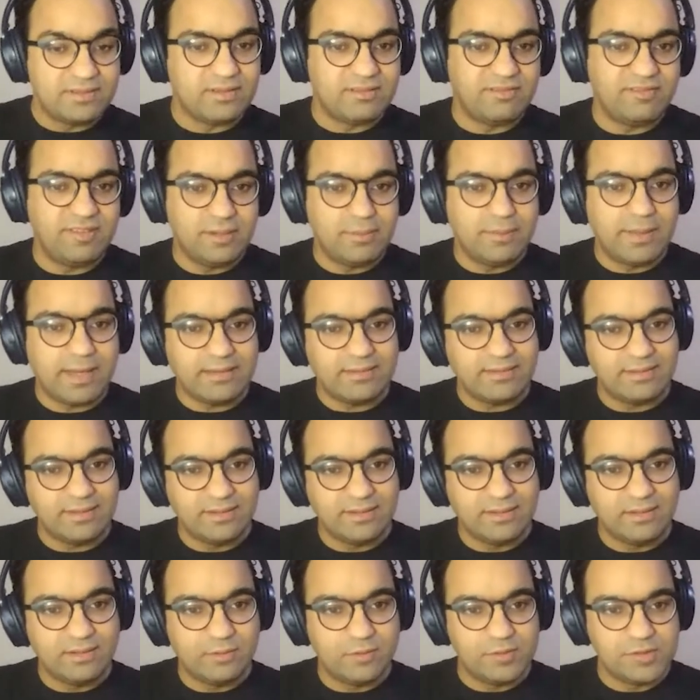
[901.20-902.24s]
feedback
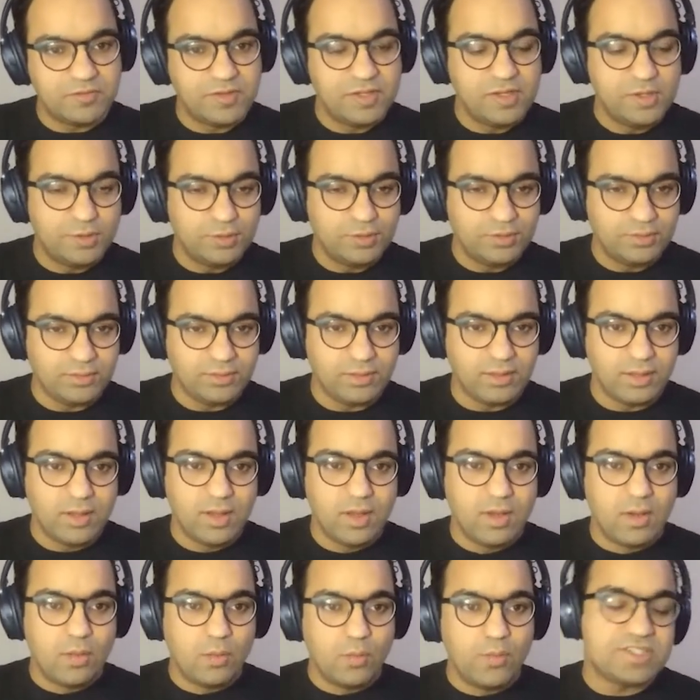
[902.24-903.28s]
signals which we use,
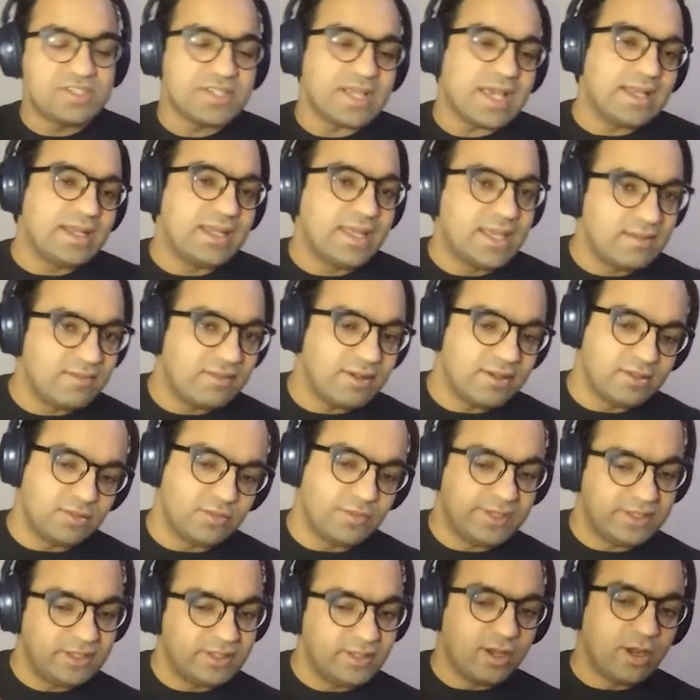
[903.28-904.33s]
which can give us
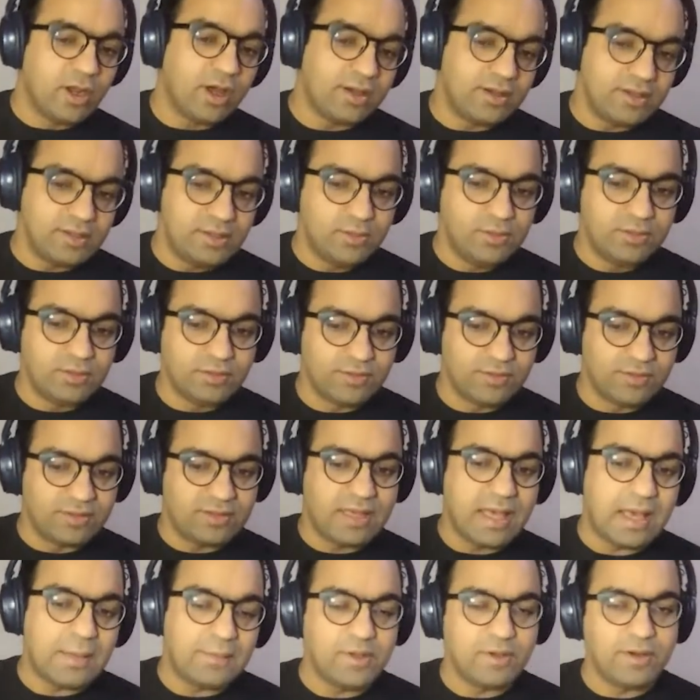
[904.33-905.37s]
whether or not the user was
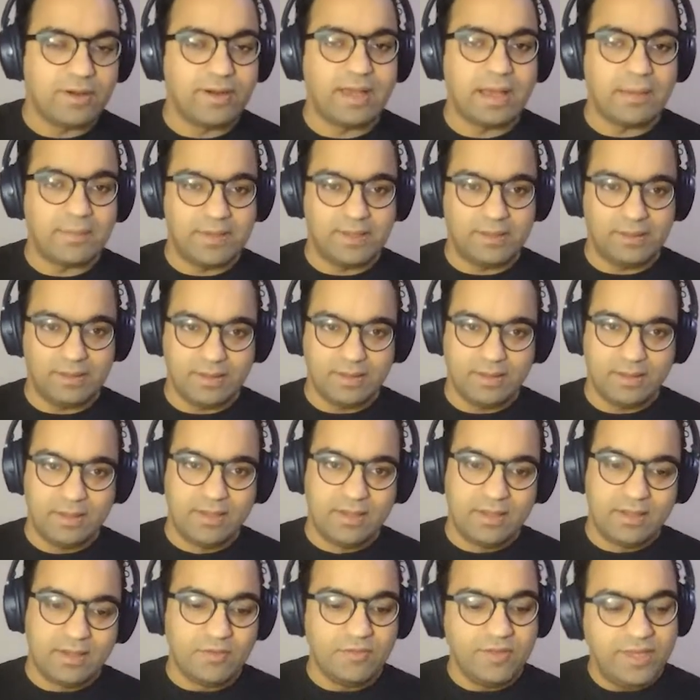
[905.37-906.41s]
happy or unhappy.
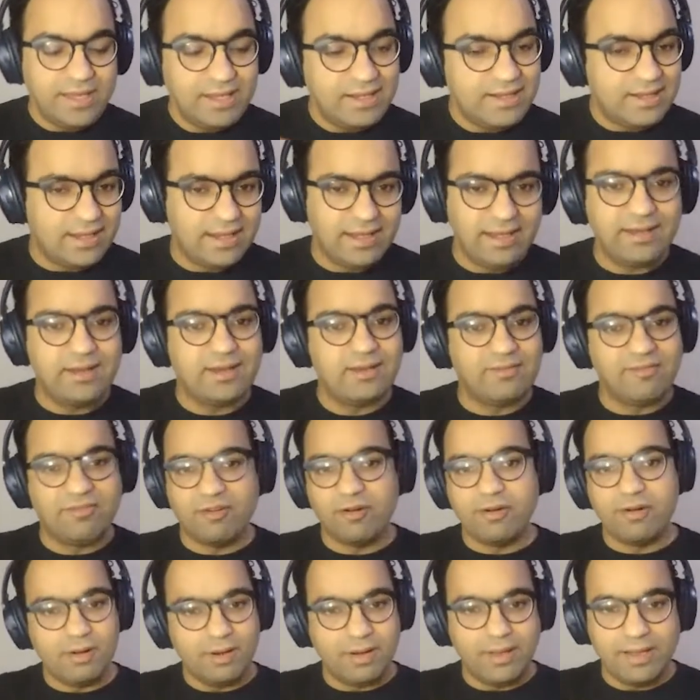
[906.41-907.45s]
we can collect it
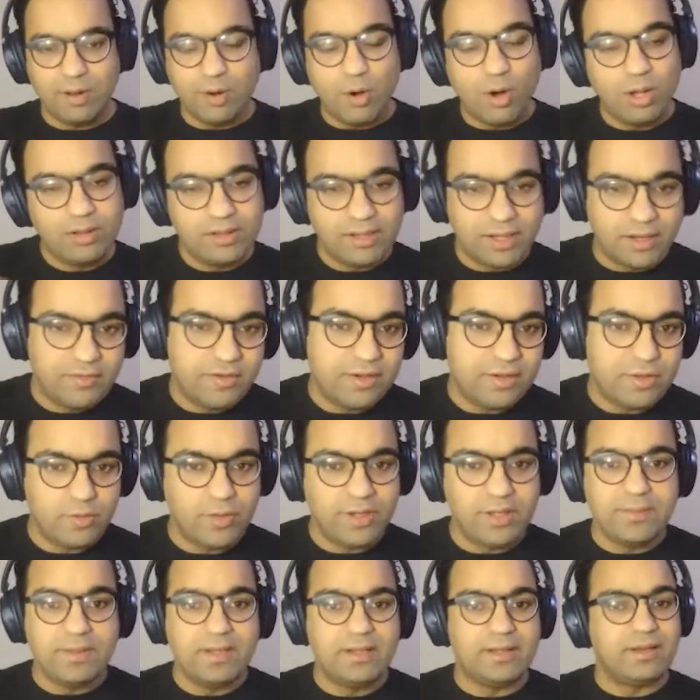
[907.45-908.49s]
for like all the
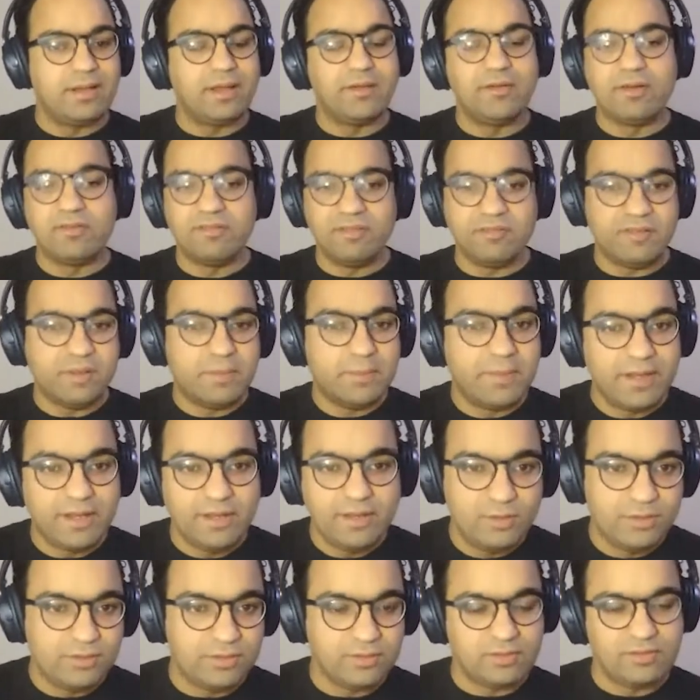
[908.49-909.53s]
120 million, 150 million
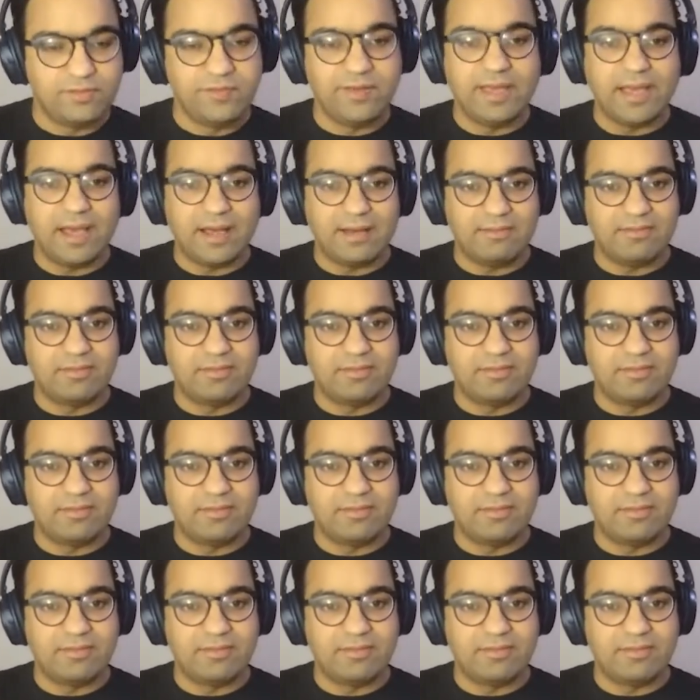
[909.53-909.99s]
users we have.